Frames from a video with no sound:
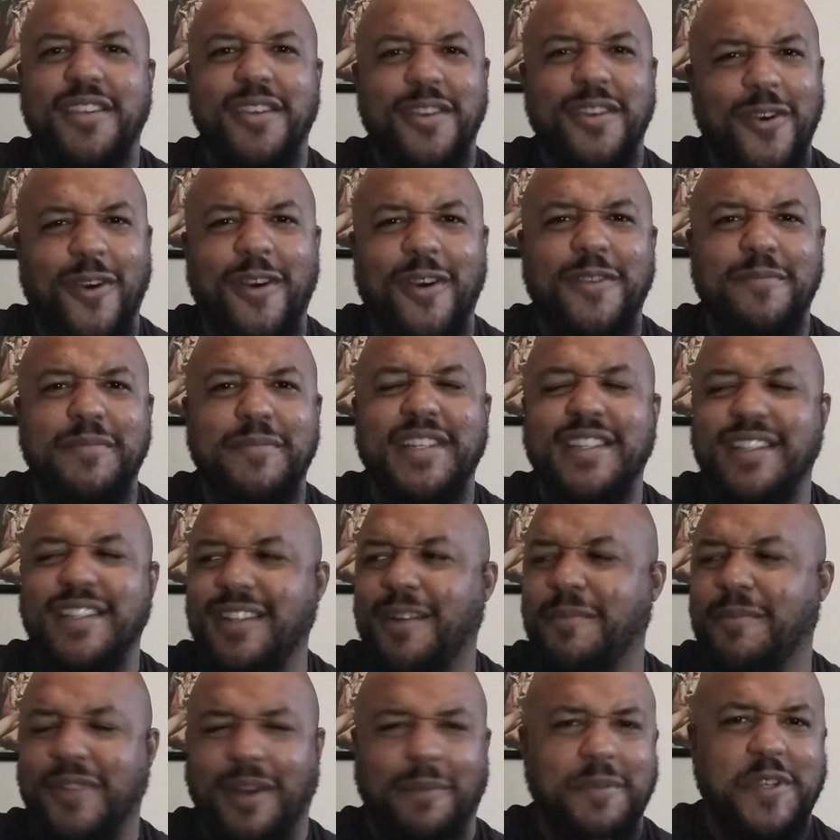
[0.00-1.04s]
You know what I mean?
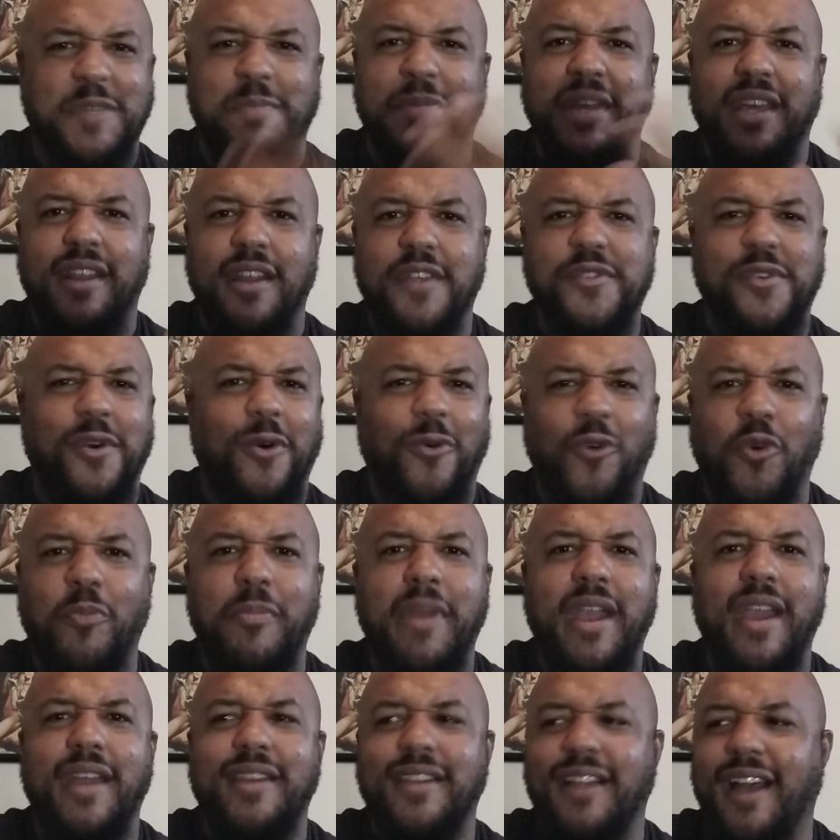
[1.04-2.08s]
I'm I'm just speaking as an old
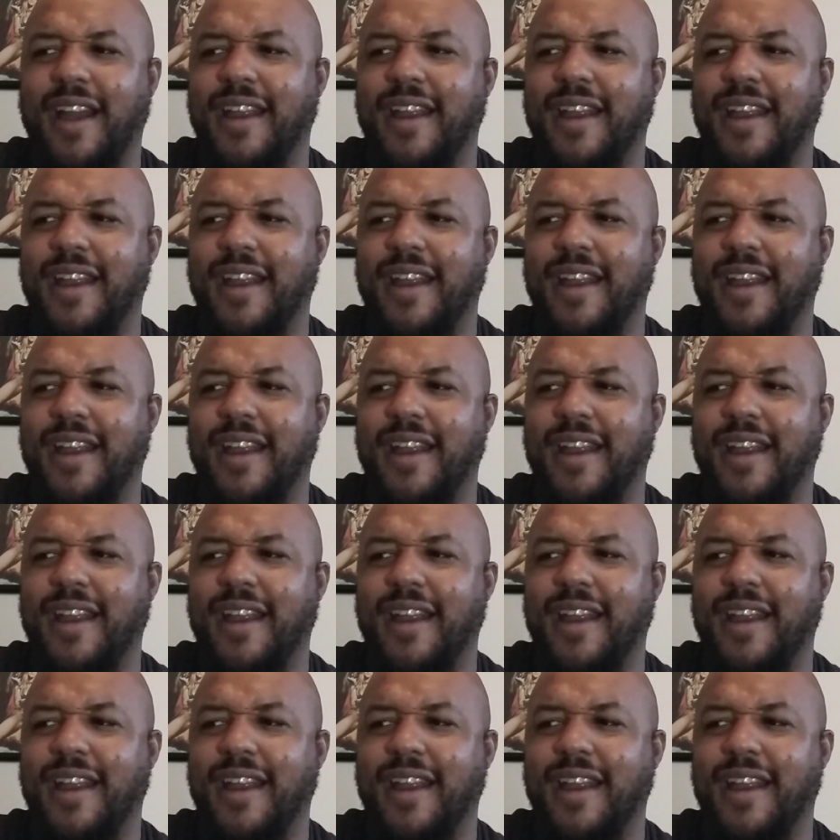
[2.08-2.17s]
man.